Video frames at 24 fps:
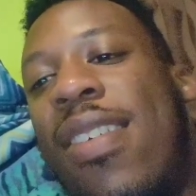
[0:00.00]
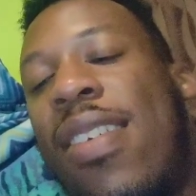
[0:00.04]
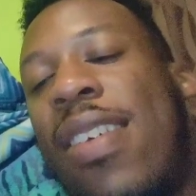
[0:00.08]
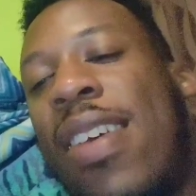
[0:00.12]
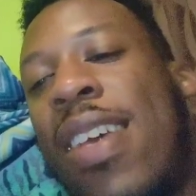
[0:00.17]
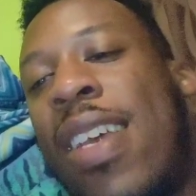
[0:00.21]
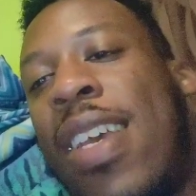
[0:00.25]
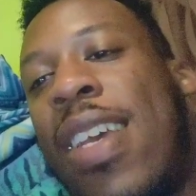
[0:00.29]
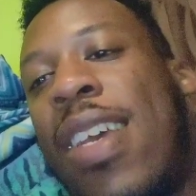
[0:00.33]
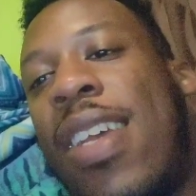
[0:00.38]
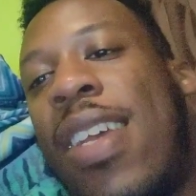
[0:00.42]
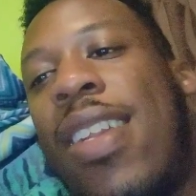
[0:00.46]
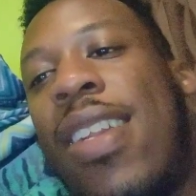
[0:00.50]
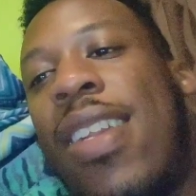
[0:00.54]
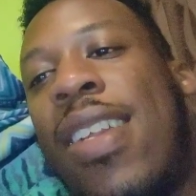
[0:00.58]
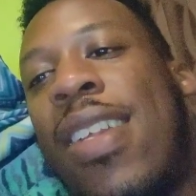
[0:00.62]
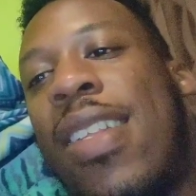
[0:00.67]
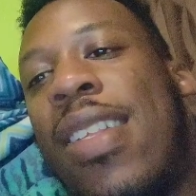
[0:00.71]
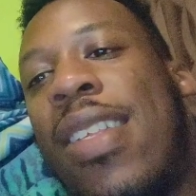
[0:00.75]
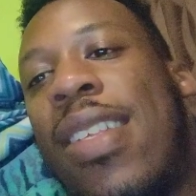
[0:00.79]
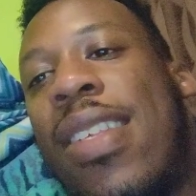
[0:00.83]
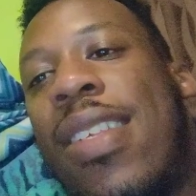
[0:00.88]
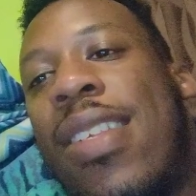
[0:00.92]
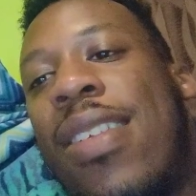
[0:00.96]
Again,
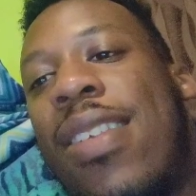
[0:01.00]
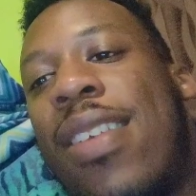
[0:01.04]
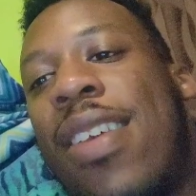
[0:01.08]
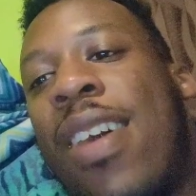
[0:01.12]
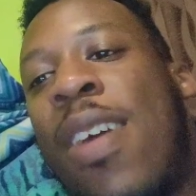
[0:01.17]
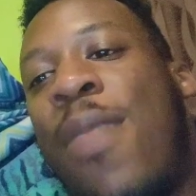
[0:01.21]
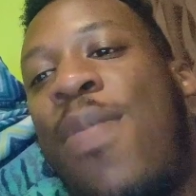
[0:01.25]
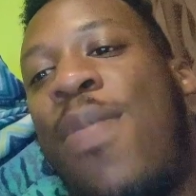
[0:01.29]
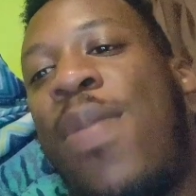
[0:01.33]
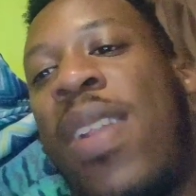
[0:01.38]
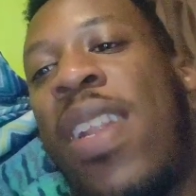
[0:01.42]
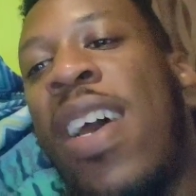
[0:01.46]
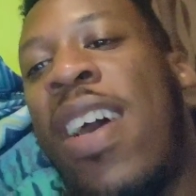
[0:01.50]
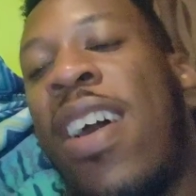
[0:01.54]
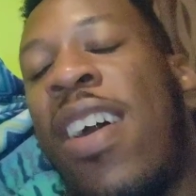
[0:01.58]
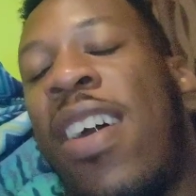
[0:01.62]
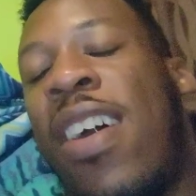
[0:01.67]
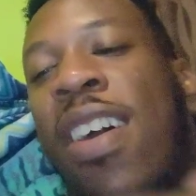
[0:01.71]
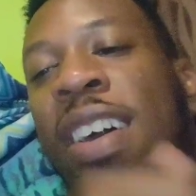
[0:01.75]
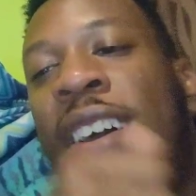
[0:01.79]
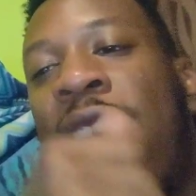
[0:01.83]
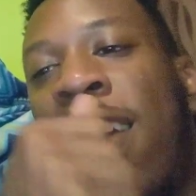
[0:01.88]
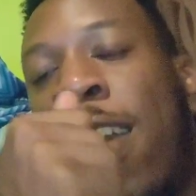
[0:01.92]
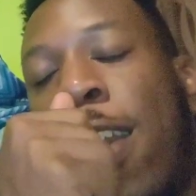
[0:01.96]
it's up and down.
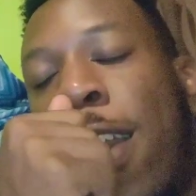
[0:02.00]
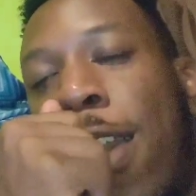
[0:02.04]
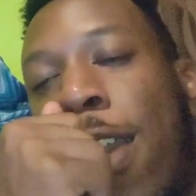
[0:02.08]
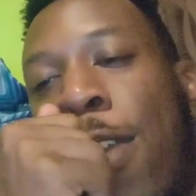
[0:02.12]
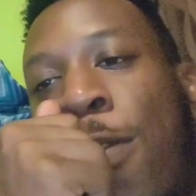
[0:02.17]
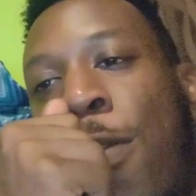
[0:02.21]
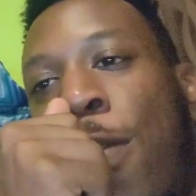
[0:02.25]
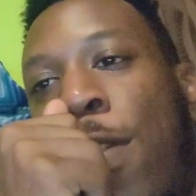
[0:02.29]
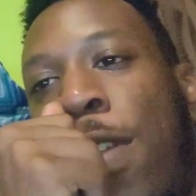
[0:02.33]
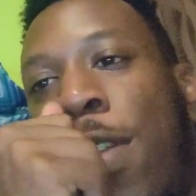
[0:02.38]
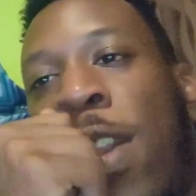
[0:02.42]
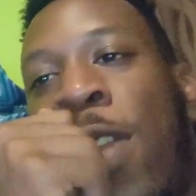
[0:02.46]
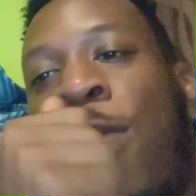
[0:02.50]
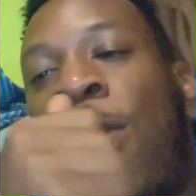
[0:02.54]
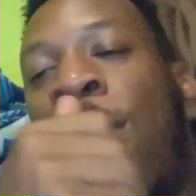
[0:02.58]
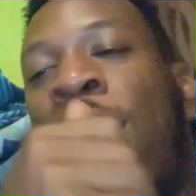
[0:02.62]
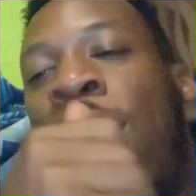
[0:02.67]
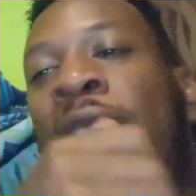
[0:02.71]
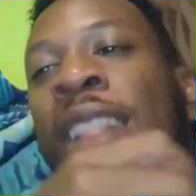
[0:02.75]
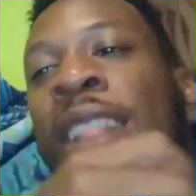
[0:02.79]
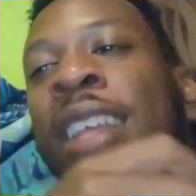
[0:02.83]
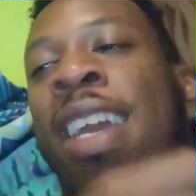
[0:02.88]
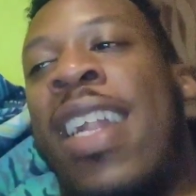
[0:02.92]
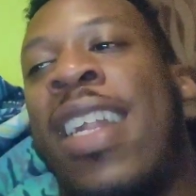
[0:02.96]
I really
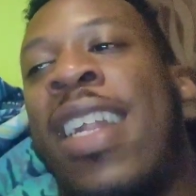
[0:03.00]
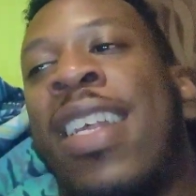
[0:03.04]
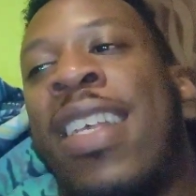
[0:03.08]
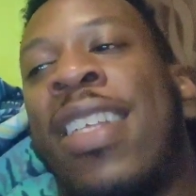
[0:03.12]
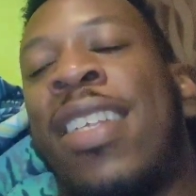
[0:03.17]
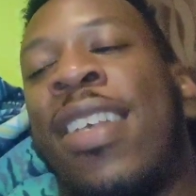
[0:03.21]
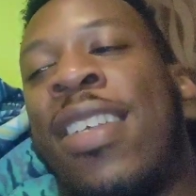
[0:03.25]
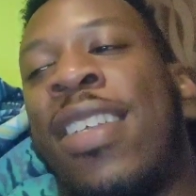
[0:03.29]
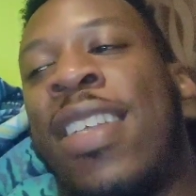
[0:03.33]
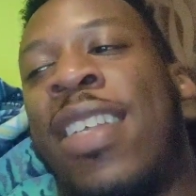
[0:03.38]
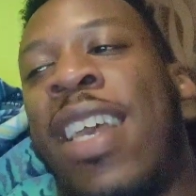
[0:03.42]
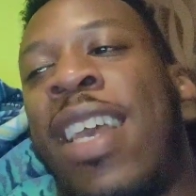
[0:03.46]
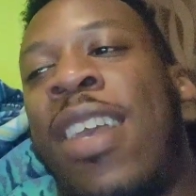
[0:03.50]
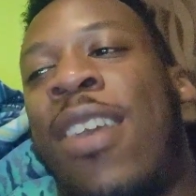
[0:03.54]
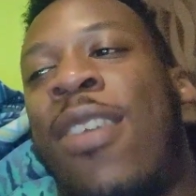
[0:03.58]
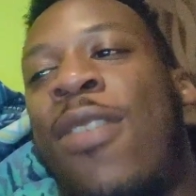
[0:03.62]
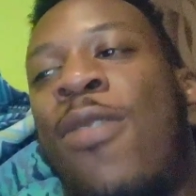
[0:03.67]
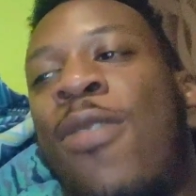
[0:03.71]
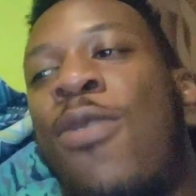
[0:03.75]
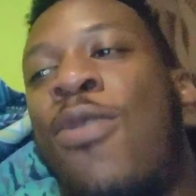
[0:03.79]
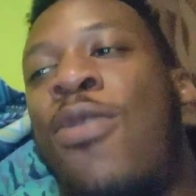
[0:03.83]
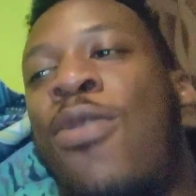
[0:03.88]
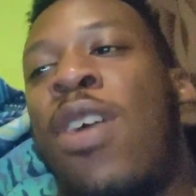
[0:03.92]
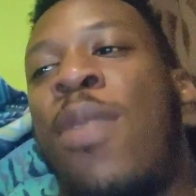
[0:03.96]
look at this as like
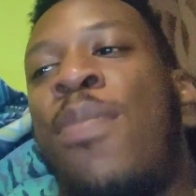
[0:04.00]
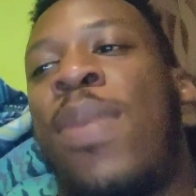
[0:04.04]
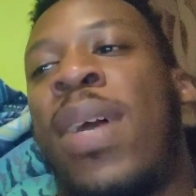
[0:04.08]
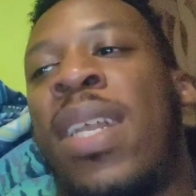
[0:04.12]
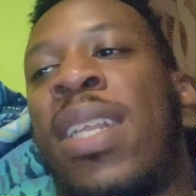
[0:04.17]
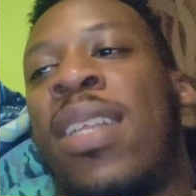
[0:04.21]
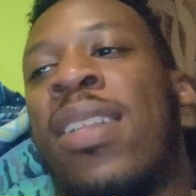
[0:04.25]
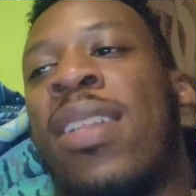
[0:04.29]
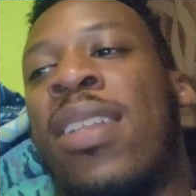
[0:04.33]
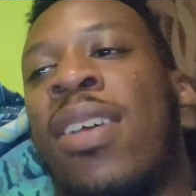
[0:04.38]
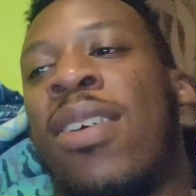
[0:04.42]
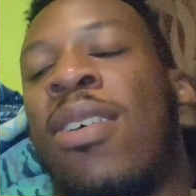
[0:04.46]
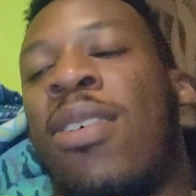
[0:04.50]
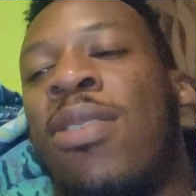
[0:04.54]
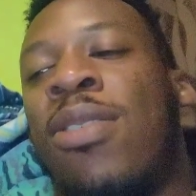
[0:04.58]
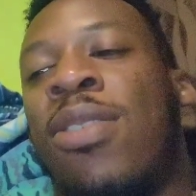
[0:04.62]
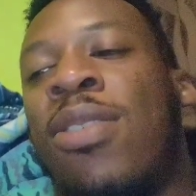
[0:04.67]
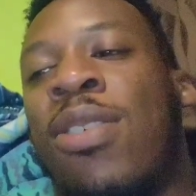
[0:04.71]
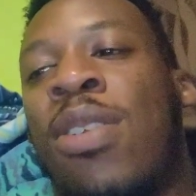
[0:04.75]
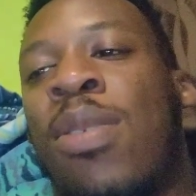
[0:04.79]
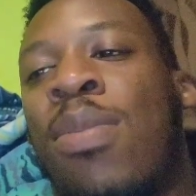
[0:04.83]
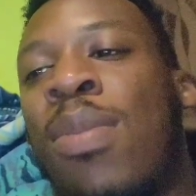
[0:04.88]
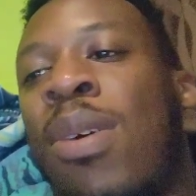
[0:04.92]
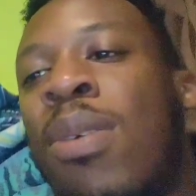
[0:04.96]
who impacted the culture
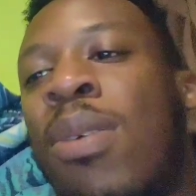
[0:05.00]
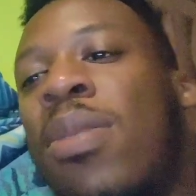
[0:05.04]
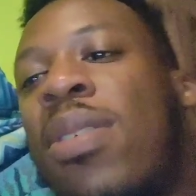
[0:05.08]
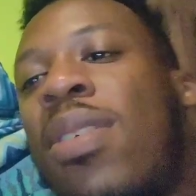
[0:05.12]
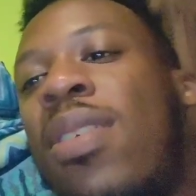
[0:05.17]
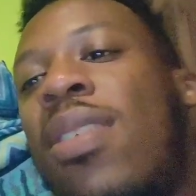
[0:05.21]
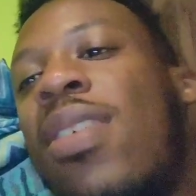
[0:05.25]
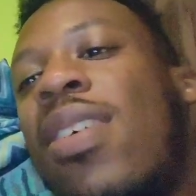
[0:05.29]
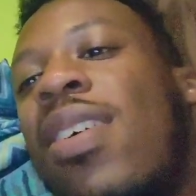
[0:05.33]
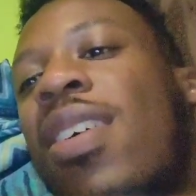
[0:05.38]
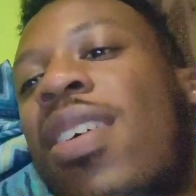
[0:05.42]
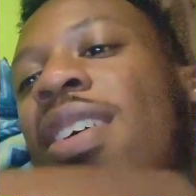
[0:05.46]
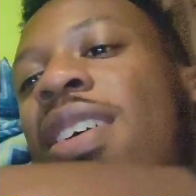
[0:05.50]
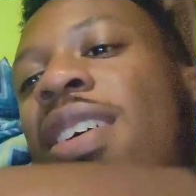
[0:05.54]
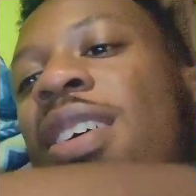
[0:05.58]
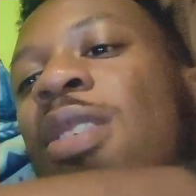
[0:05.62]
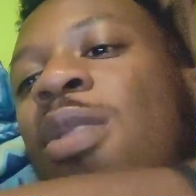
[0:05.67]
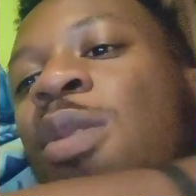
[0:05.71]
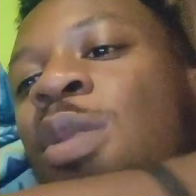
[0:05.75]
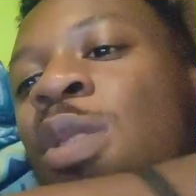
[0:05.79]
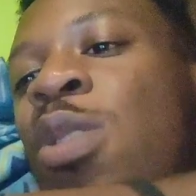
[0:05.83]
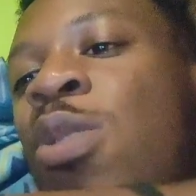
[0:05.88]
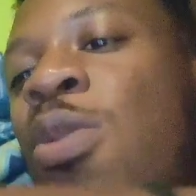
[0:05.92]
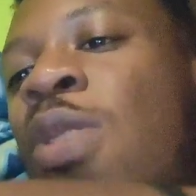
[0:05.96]
the most,
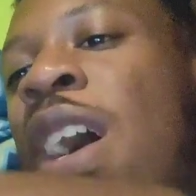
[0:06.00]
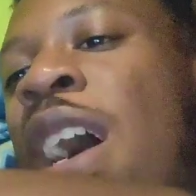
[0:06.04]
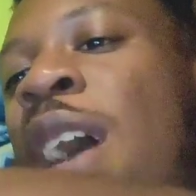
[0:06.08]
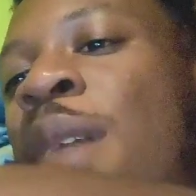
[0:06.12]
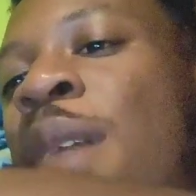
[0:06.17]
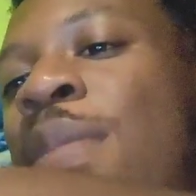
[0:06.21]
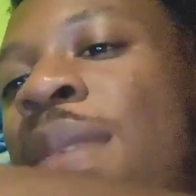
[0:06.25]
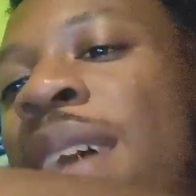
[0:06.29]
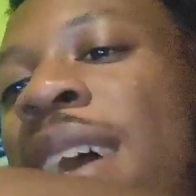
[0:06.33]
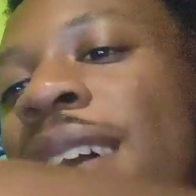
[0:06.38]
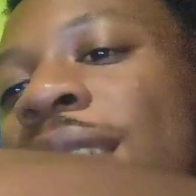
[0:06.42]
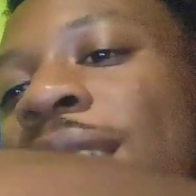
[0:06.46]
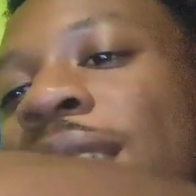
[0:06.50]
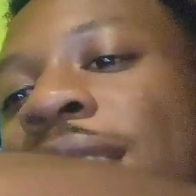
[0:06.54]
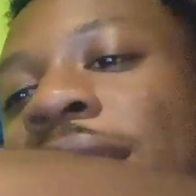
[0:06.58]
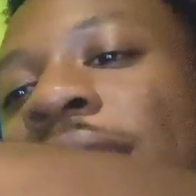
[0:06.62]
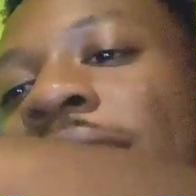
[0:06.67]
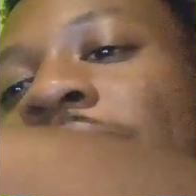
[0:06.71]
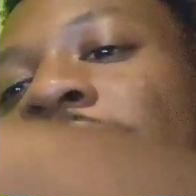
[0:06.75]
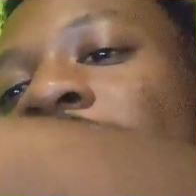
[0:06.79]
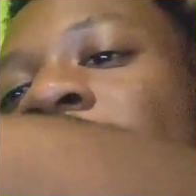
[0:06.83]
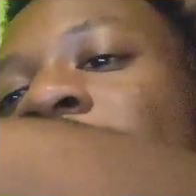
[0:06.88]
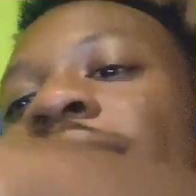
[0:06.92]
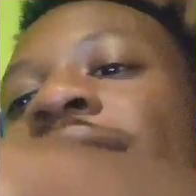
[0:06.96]
which is why I'm like,
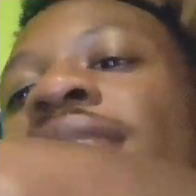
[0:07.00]
okay.